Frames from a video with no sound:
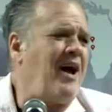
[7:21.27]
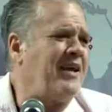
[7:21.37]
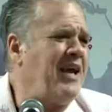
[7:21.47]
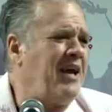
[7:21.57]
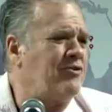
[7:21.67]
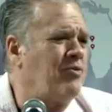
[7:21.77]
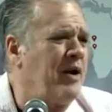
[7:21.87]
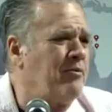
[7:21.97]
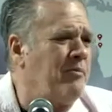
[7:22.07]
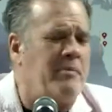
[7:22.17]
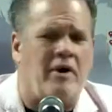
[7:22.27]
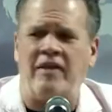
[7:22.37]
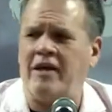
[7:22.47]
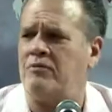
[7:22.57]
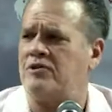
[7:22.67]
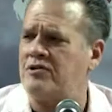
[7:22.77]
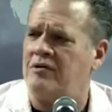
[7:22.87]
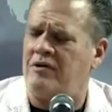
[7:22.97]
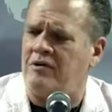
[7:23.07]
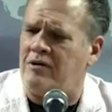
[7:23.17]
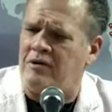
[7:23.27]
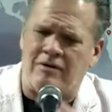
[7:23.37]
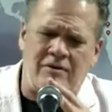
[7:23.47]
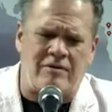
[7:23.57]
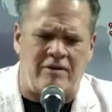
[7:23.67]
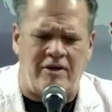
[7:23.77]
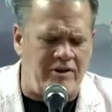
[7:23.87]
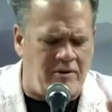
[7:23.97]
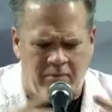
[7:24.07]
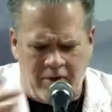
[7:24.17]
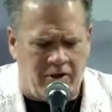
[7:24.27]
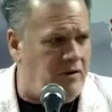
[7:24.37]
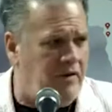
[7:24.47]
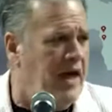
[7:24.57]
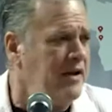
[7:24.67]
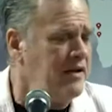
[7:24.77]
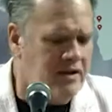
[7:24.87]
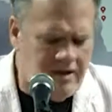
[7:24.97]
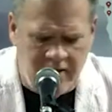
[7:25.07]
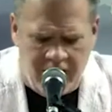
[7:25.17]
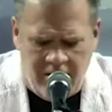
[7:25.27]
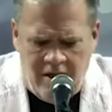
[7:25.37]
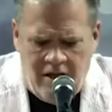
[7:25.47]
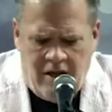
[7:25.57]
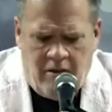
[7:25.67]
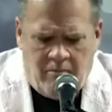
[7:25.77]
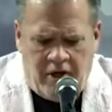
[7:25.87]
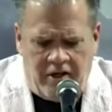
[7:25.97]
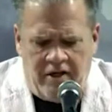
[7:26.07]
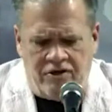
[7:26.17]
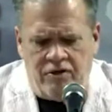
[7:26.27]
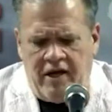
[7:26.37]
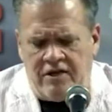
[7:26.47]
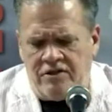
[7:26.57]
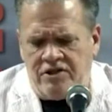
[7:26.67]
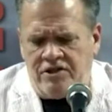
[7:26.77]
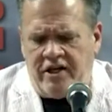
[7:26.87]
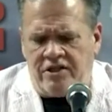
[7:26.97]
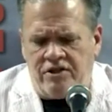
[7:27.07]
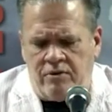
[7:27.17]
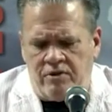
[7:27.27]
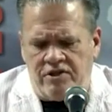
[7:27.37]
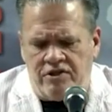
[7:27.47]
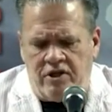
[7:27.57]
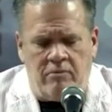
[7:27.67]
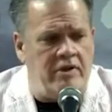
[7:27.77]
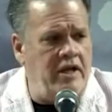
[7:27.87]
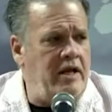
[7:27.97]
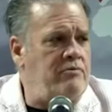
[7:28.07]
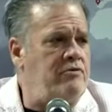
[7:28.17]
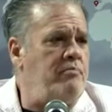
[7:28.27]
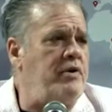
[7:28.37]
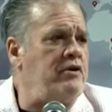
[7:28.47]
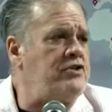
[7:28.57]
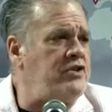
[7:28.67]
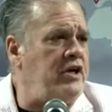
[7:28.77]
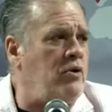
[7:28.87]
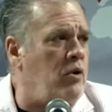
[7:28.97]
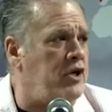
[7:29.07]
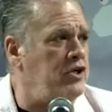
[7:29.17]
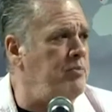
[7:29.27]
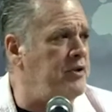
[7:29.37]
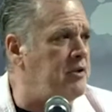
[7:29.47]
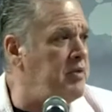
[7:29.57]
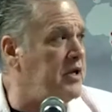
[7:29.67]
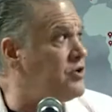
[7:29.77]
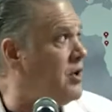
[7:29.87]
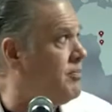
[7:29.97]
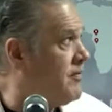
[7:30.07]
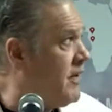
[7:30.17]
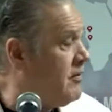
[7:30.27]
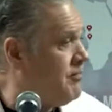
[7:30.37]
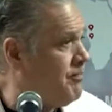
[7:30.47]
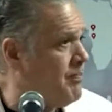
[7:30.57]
I can't quite remember. I think it was in the middle of that. But in 2006, there was a gentleman named Bill Secor. Can you put the picture up of that?